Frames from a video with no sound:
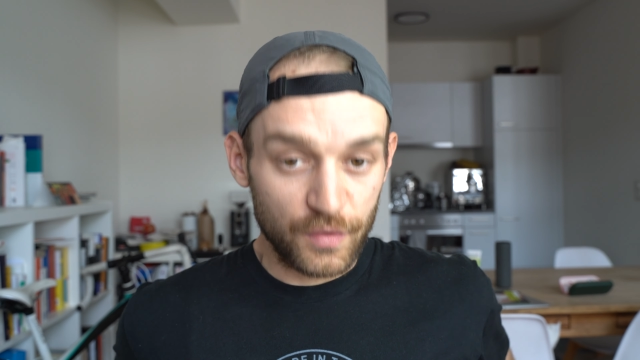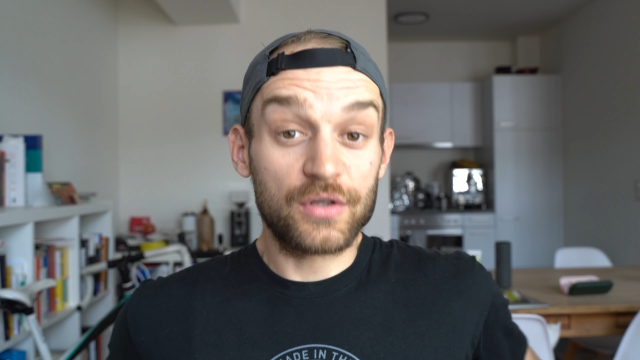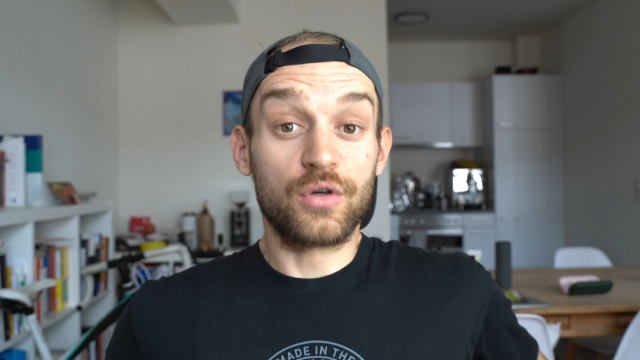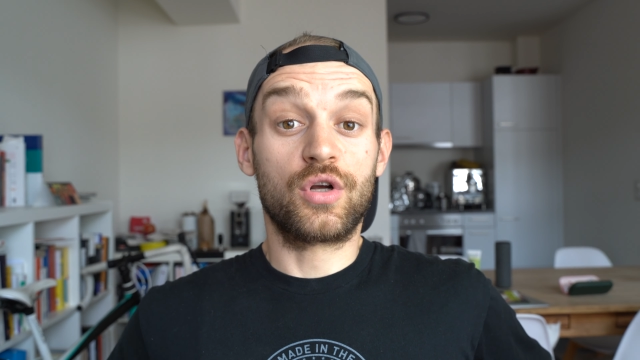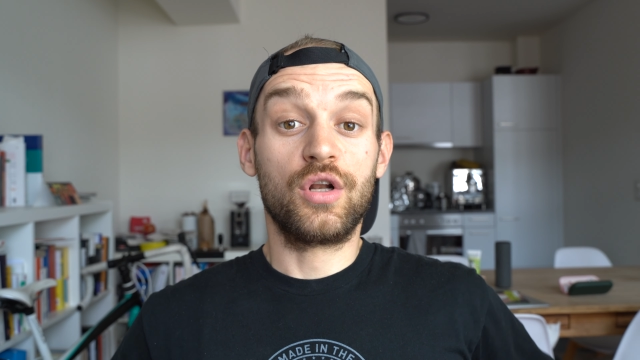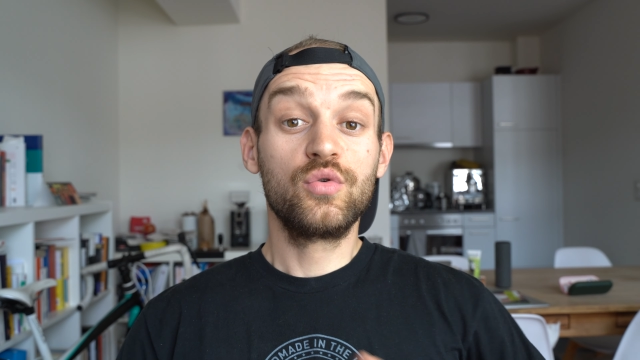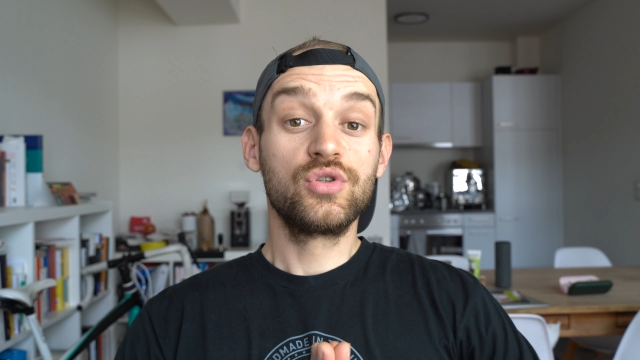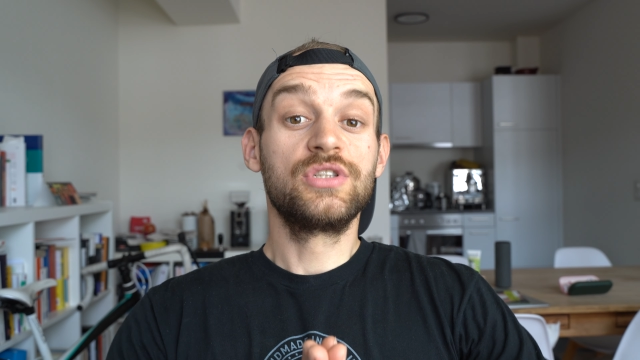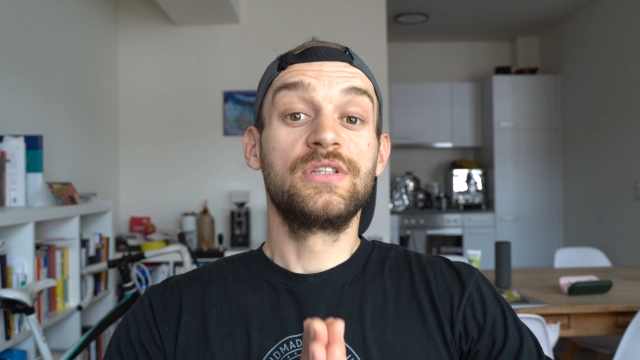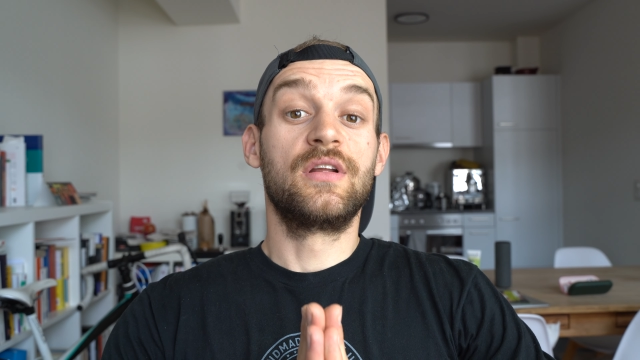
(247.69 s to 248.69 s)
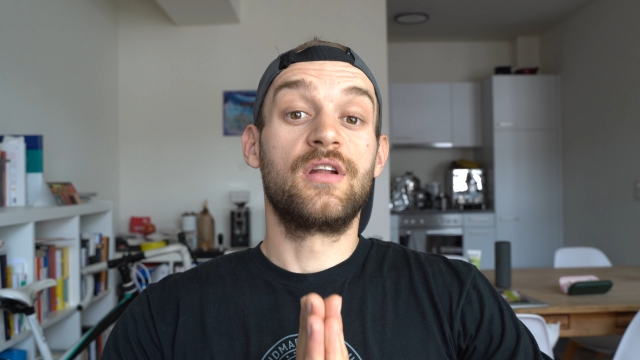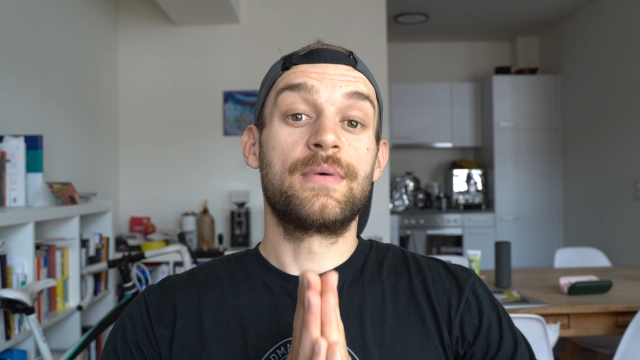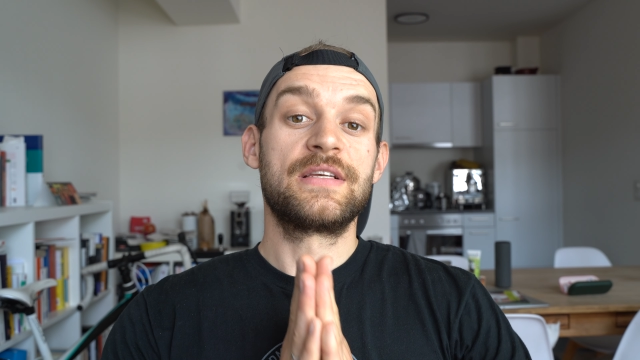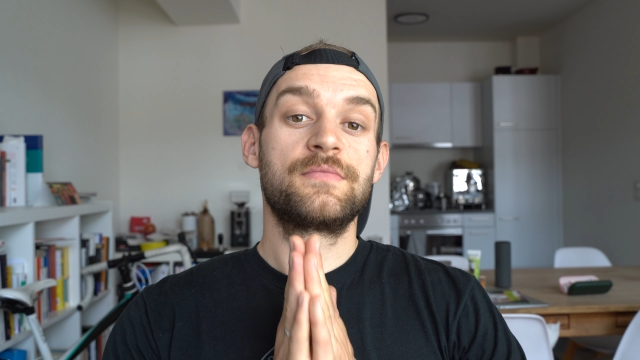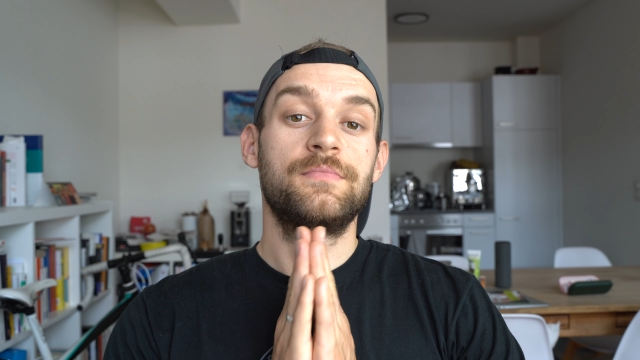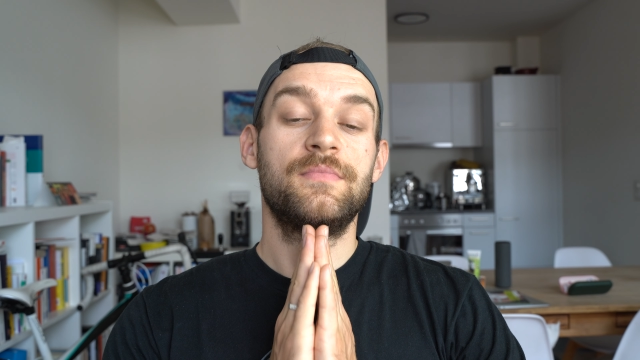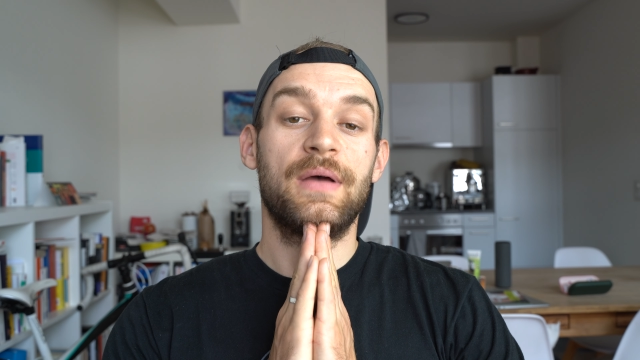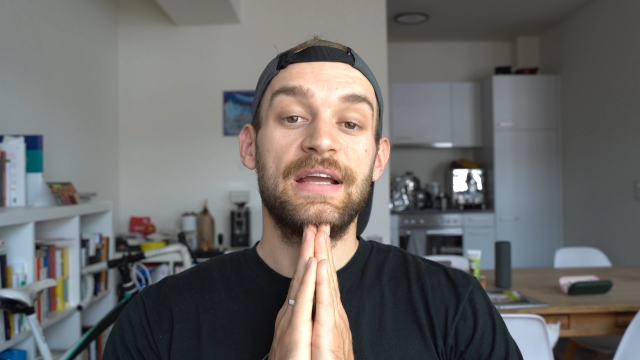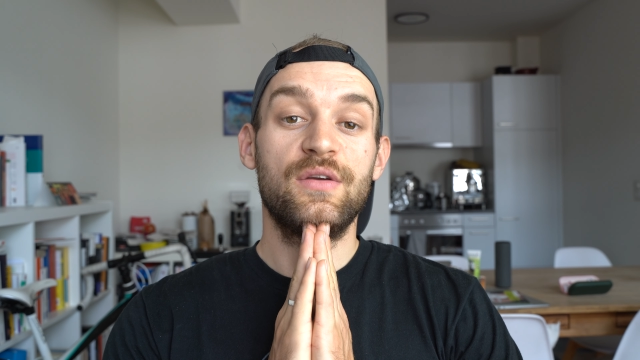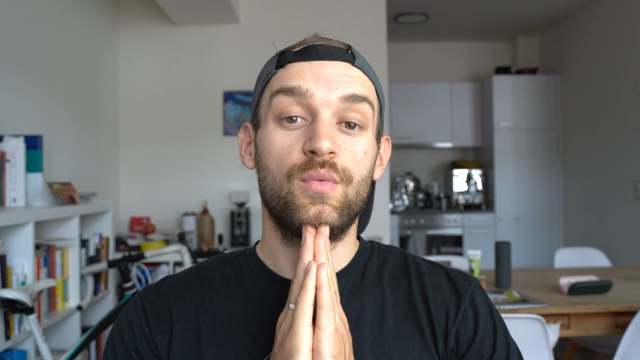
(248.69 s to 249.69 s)
So in conclusion, the best
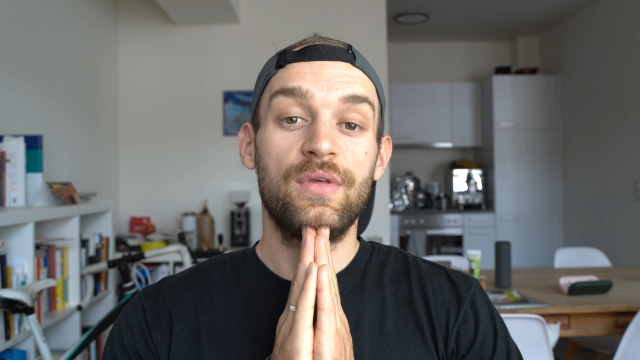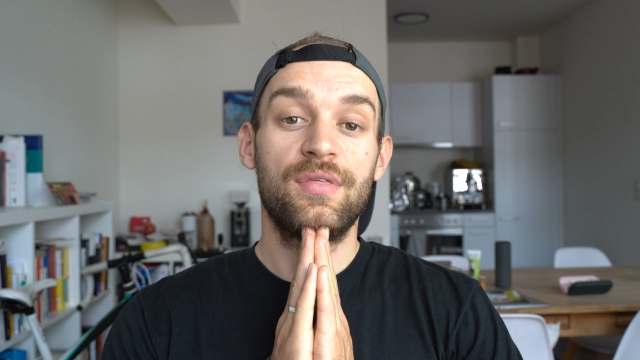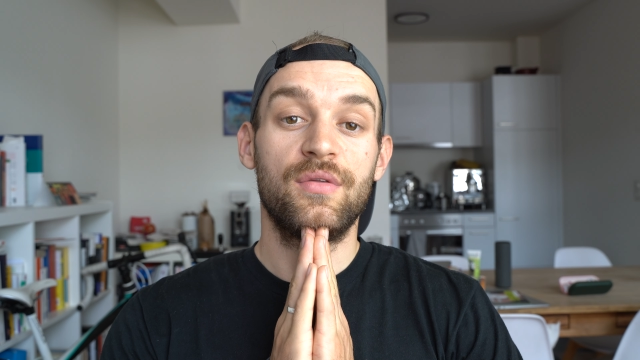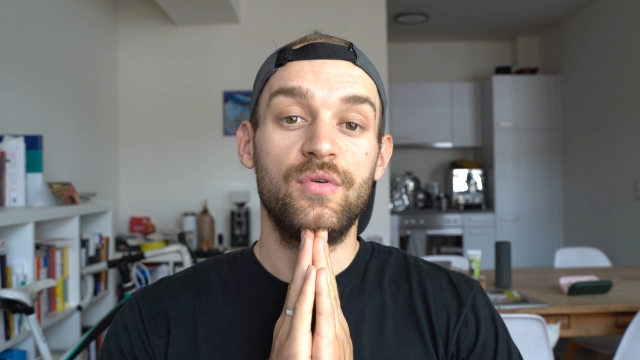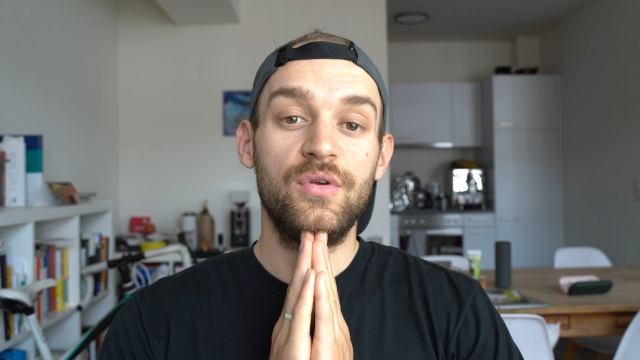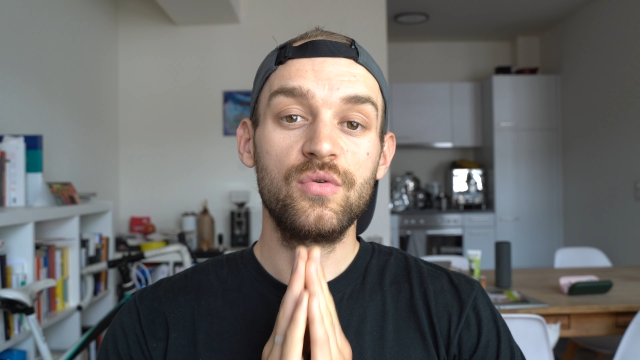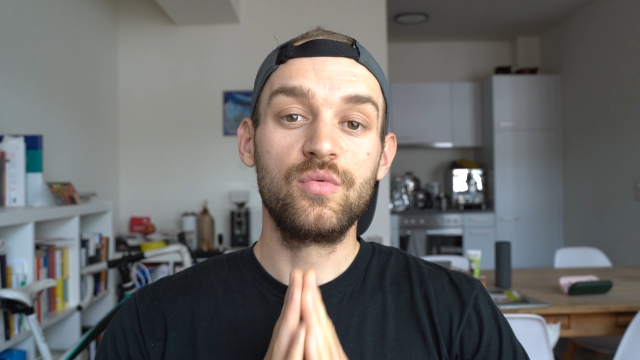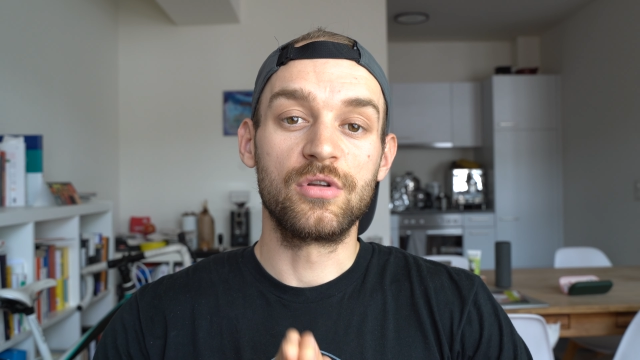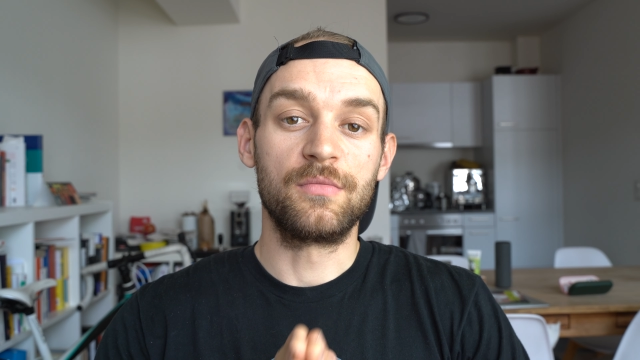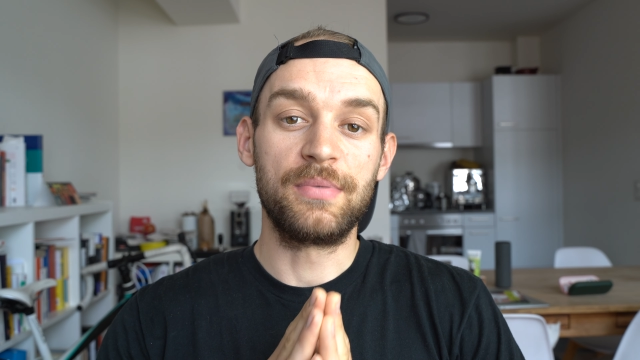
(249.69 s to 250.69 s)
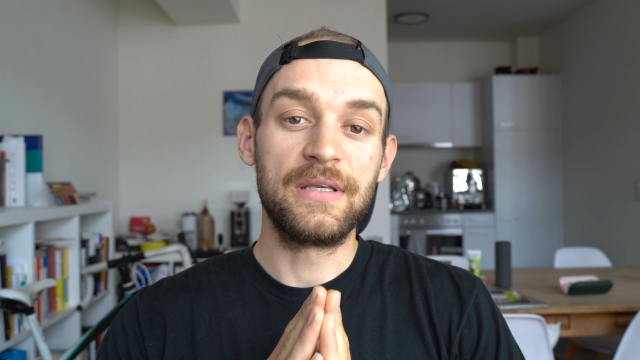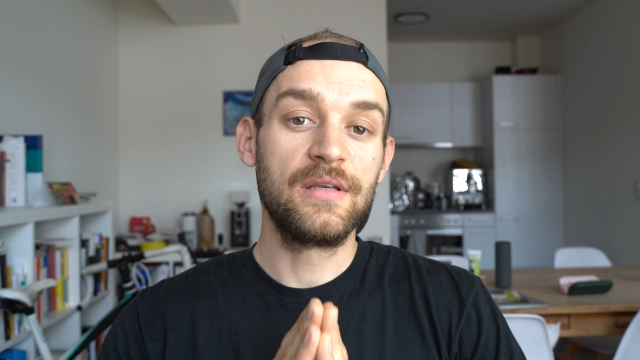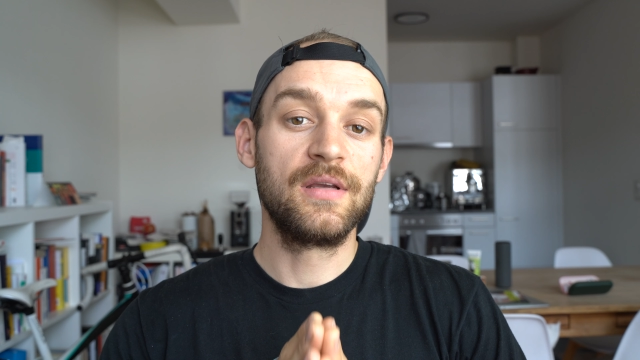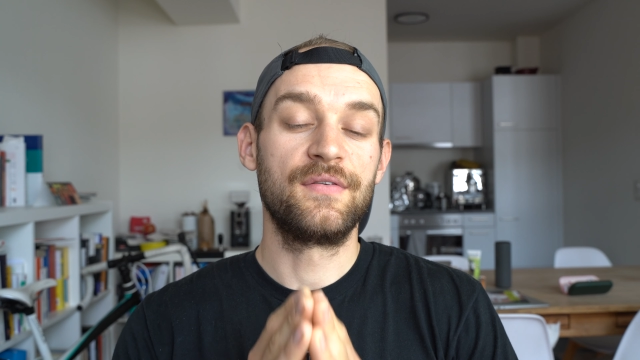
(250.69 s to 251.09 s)
tire width for you would be,